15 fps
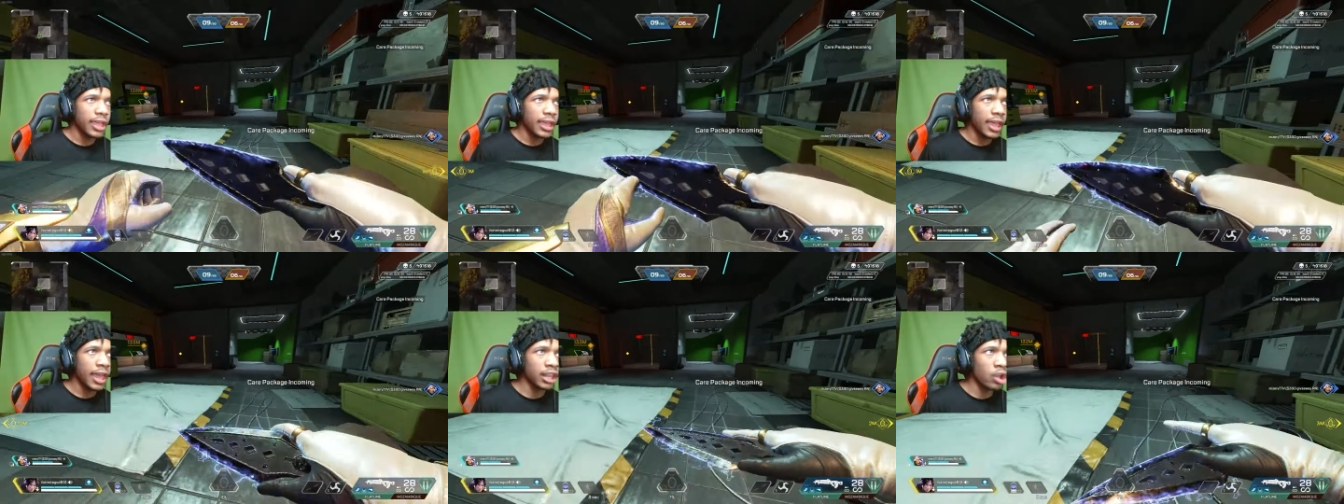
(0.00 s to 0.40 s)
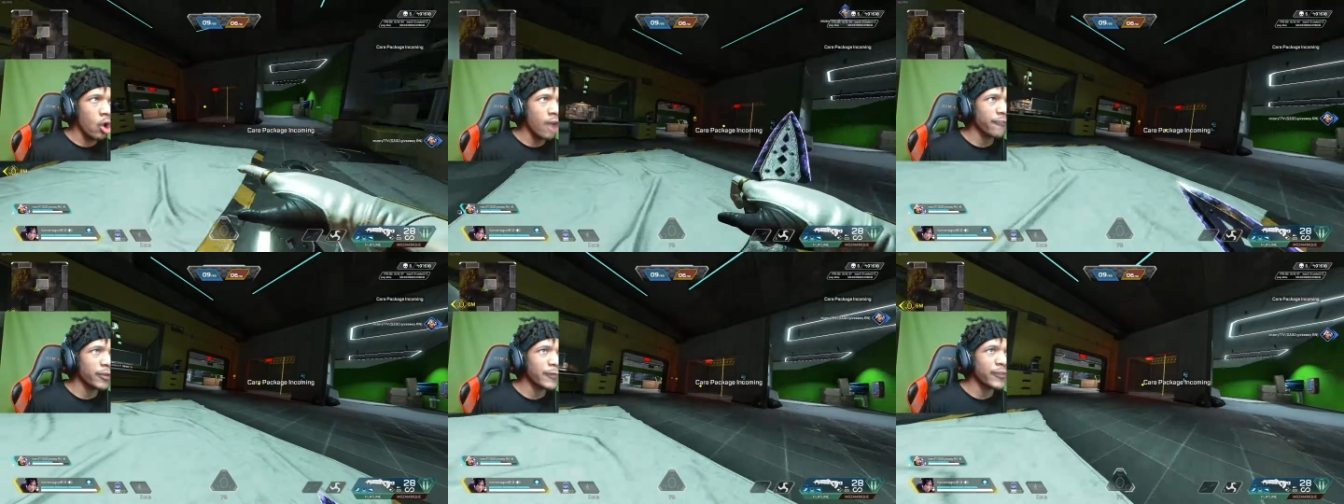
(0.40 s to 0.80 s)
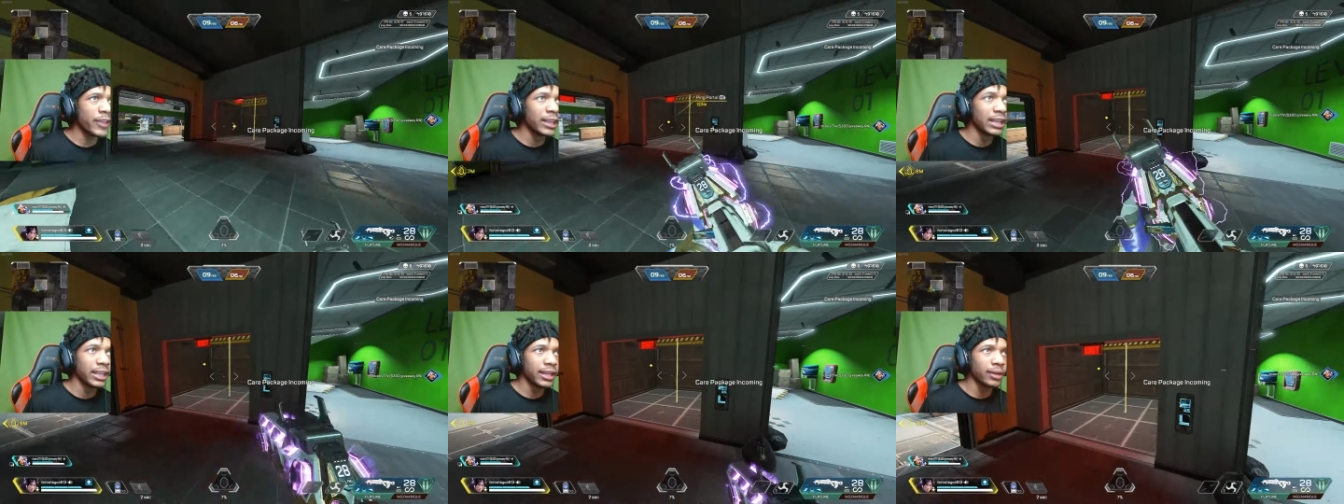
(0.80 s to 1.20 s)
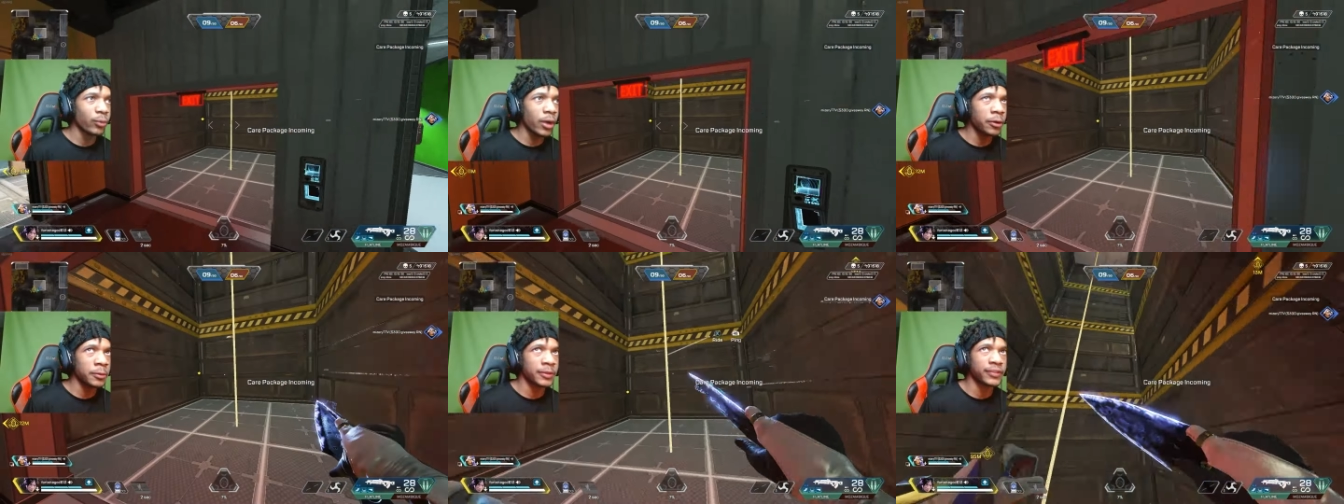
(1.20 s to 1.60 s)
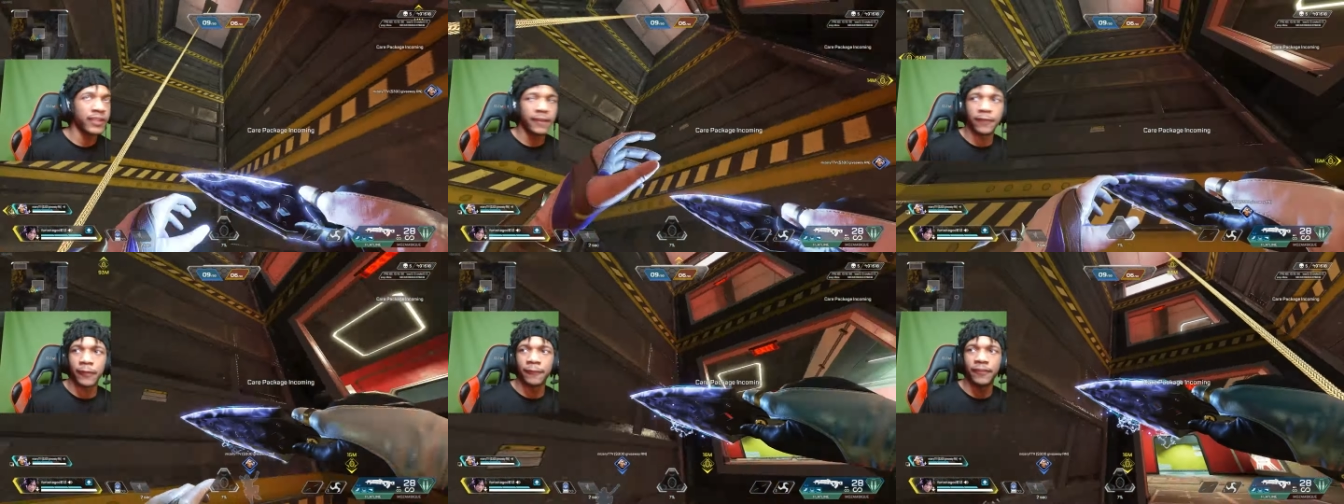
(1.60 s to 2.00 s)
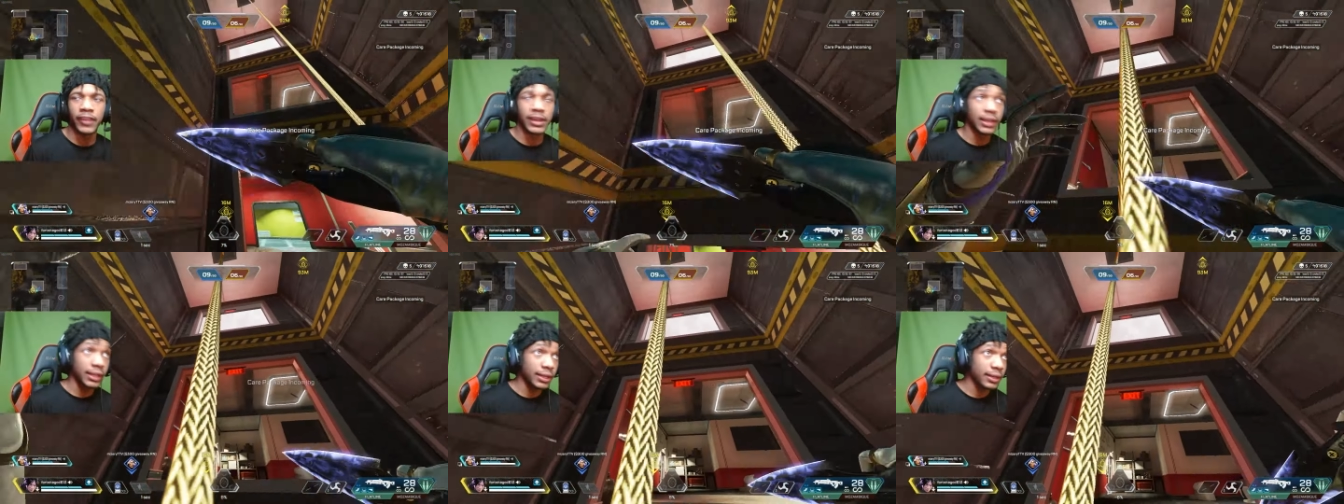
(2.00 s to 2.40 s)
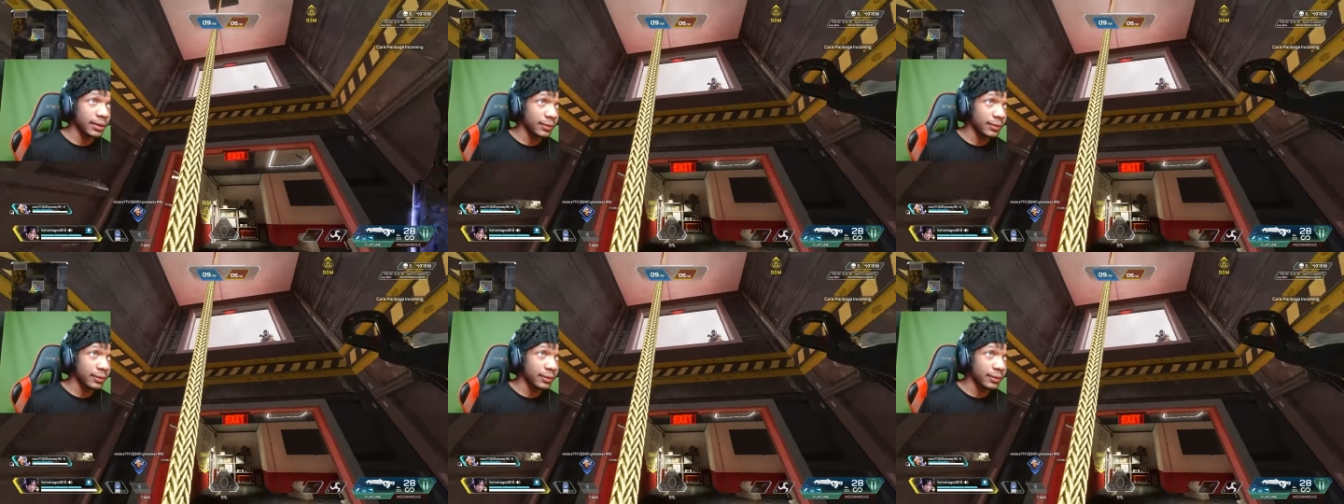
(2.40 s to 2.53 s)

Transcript: Hello, I'm from Finland. Welcome to stream from Finland.